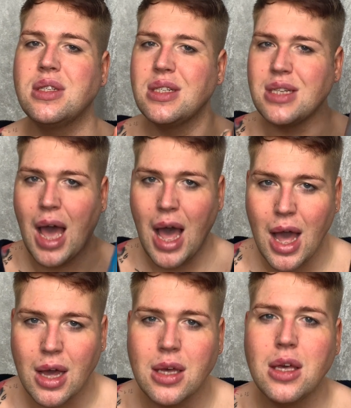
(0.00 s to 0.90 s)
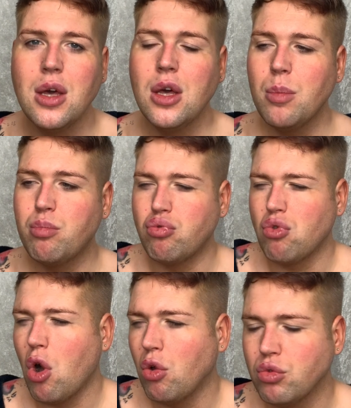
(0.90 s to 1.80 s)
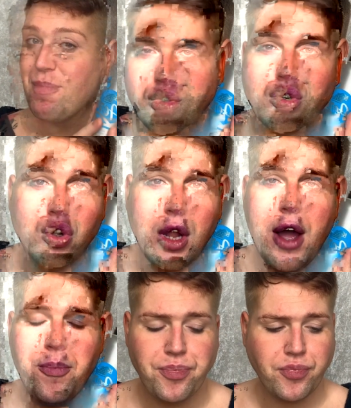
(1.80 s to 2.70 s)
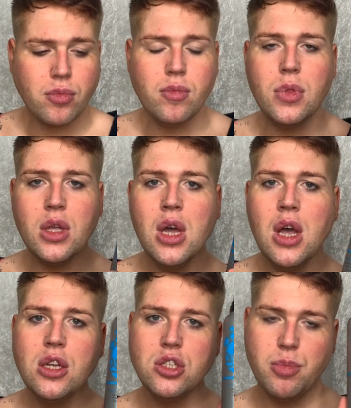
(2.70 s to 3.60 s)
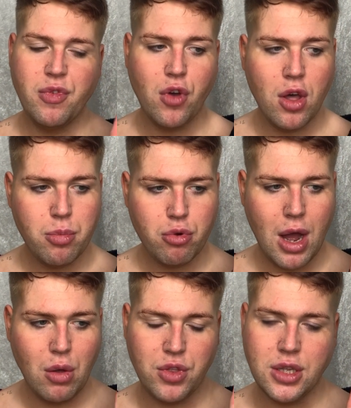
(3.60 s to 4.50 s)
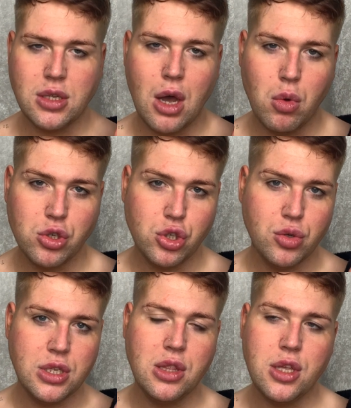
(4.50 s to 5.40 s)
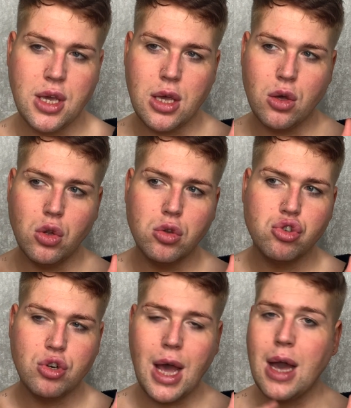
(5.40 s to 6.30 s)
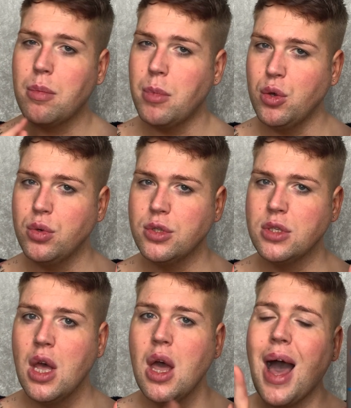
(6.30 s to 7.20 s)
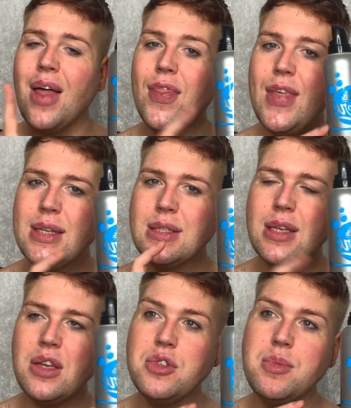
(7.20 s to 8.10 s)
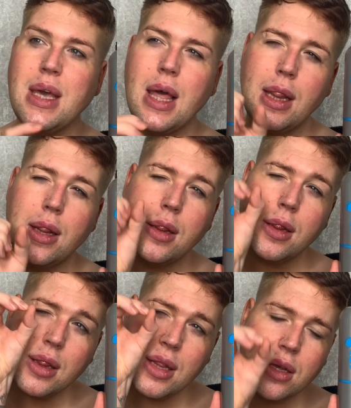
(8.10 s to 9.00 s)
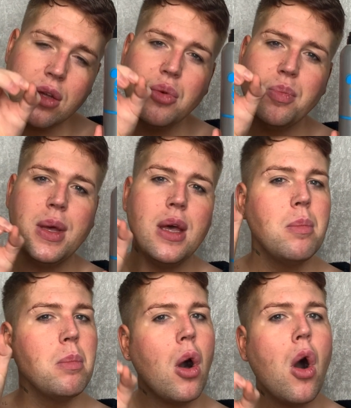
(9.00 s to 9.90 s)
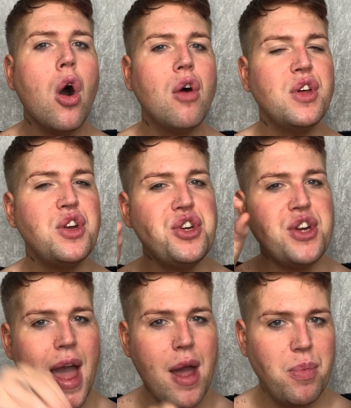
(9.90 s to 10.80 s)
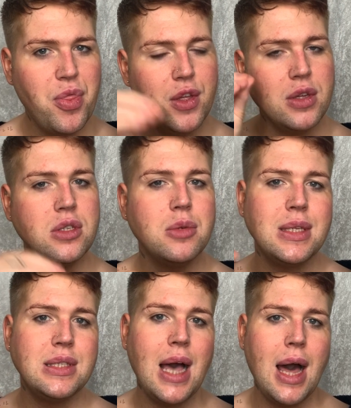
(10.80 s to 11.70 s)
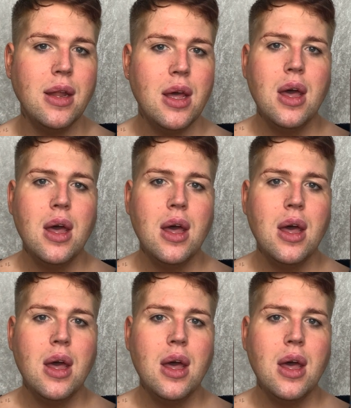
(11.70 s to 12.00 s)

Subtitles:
dark bronze colour. So before they brought out this, I was using the Ultra Dark Mousse, and this gives me a little bit more of a depth to my tan.